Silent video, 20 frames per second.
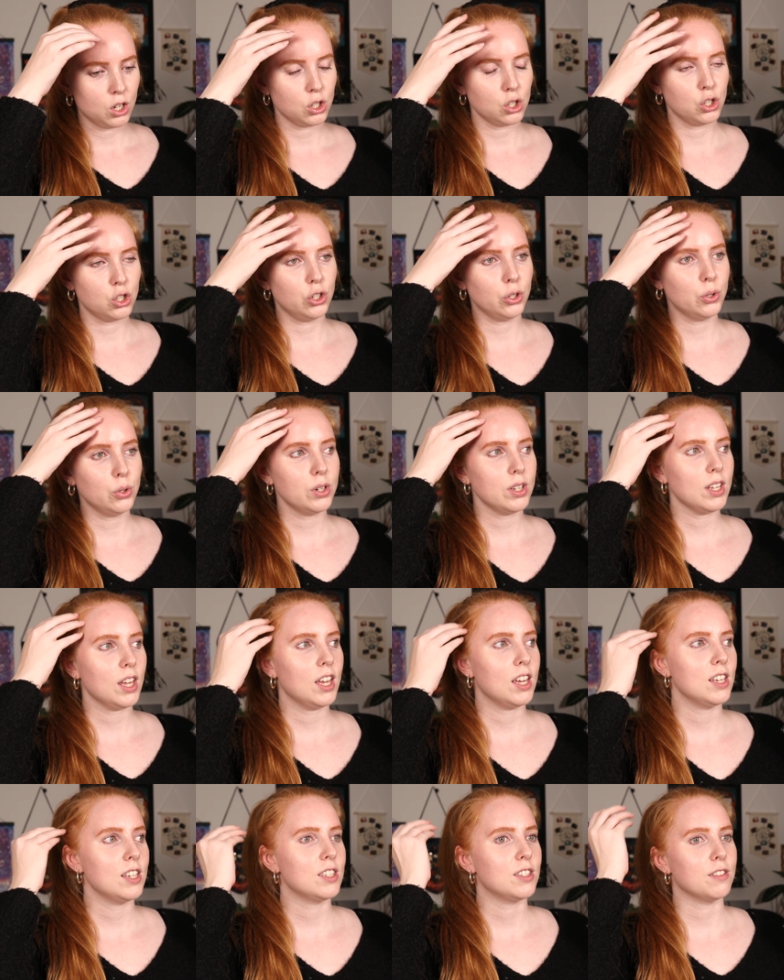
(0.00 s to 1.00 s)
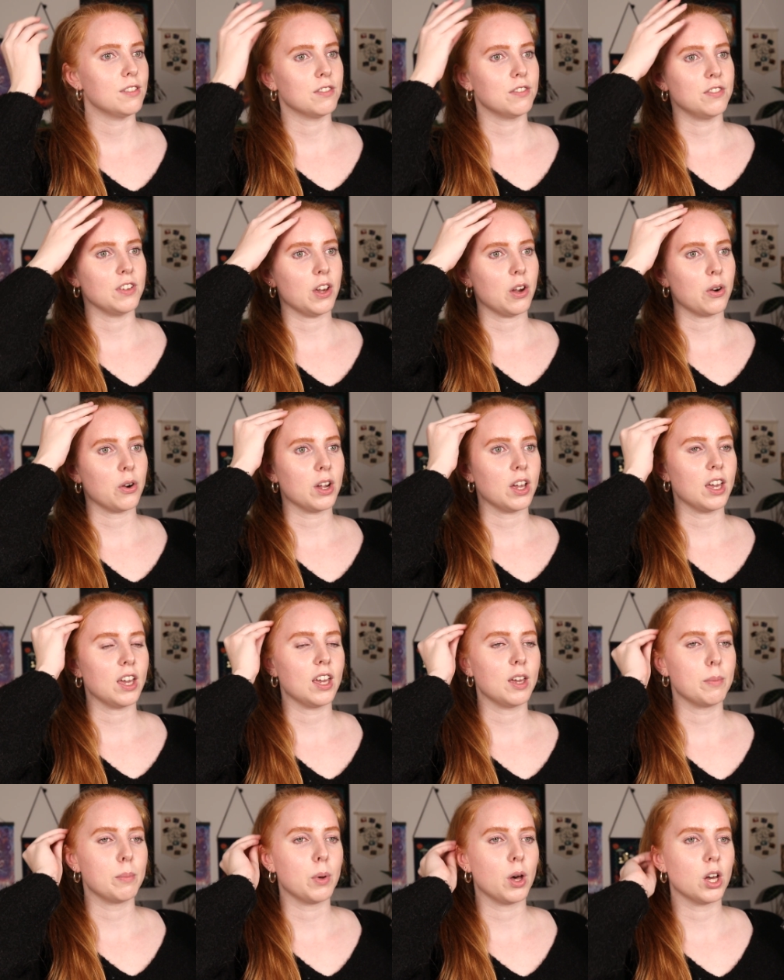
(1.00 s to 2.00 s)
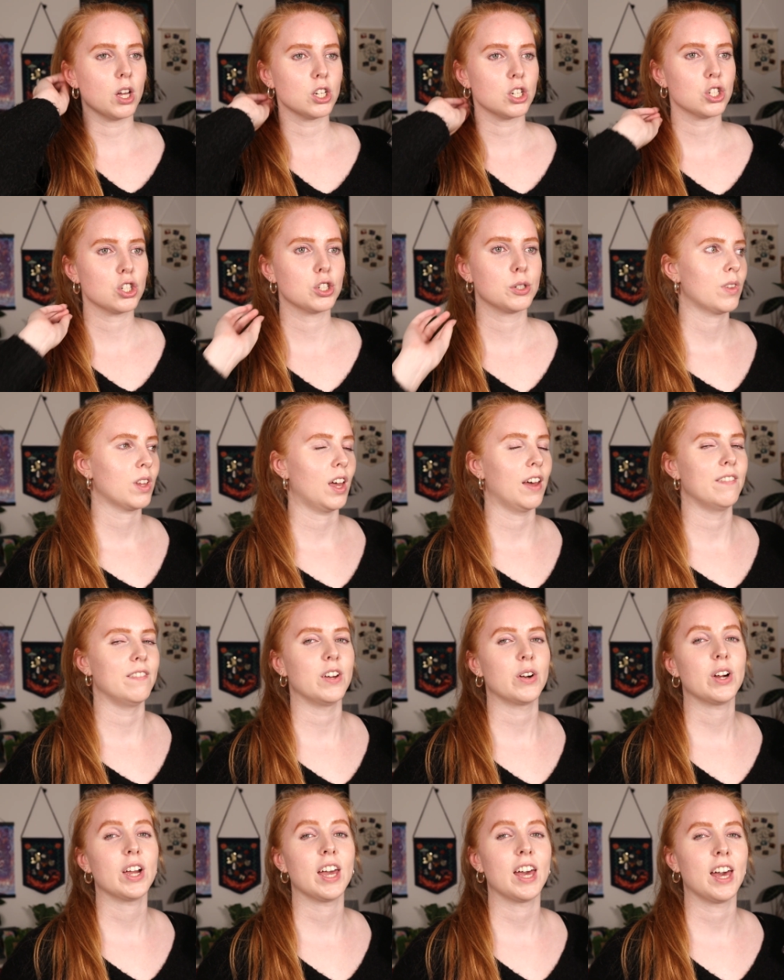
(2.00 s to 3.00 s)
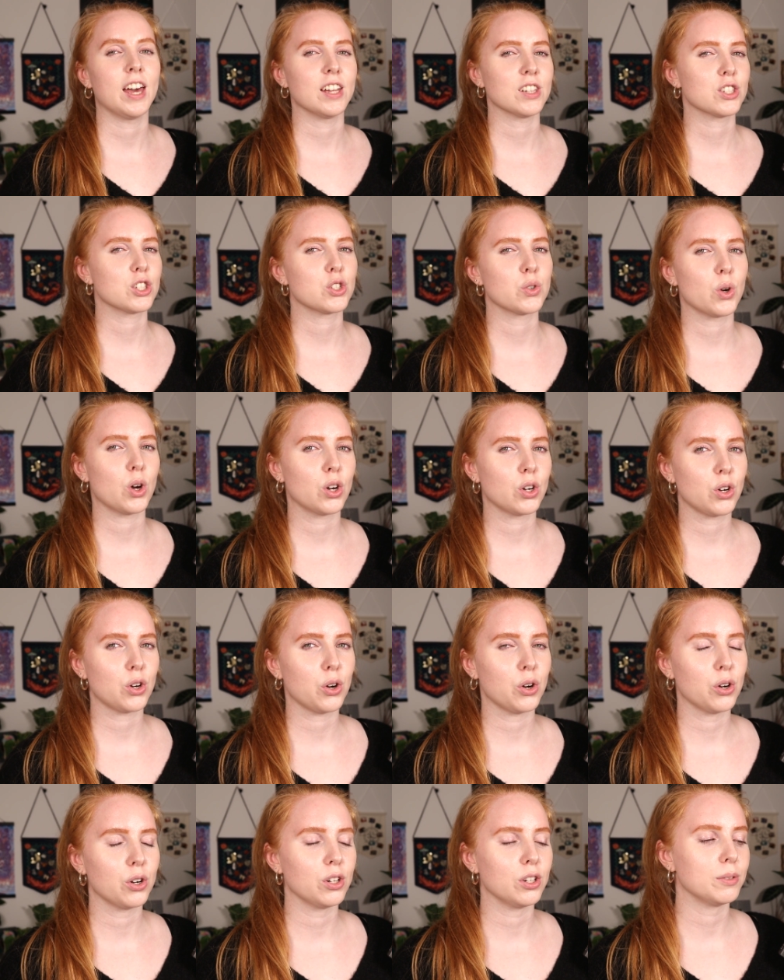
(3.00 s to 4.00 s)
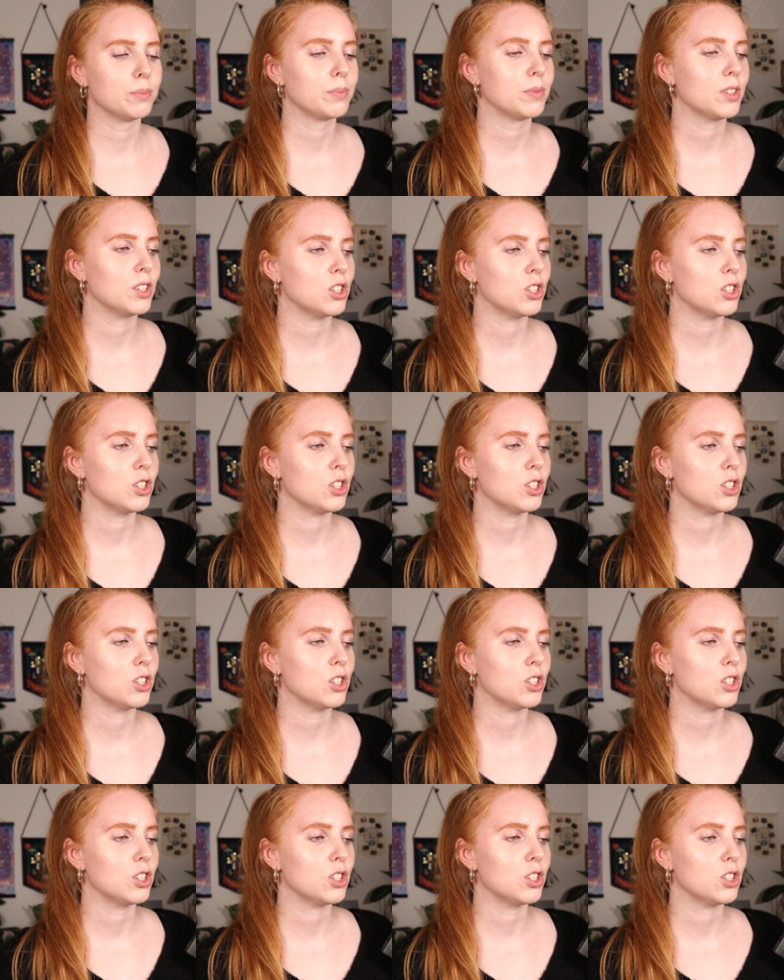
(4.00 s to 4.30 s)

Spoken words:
Jude is very much a very headstrong girl.